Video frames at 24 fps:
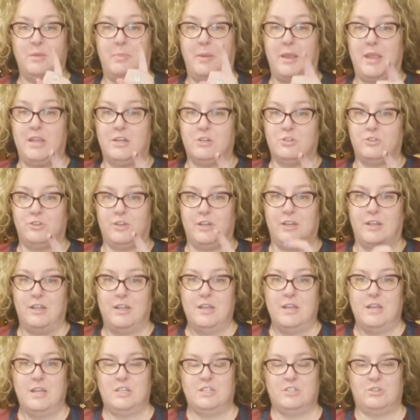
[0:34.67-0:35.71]
pantry.
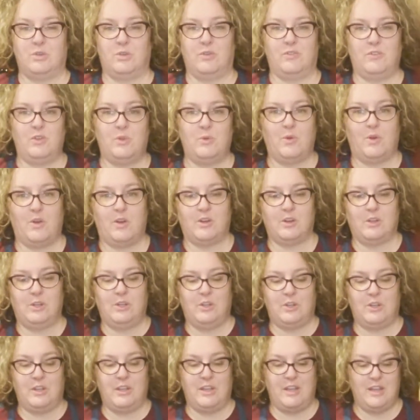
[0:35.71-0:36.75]
So if you are
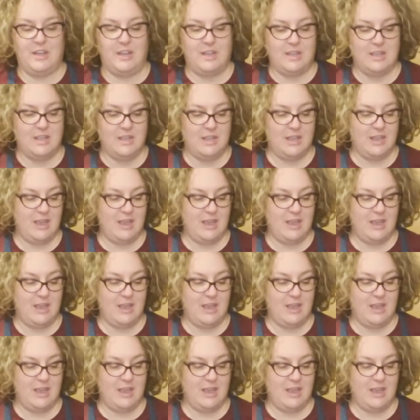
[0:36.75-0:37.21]
looking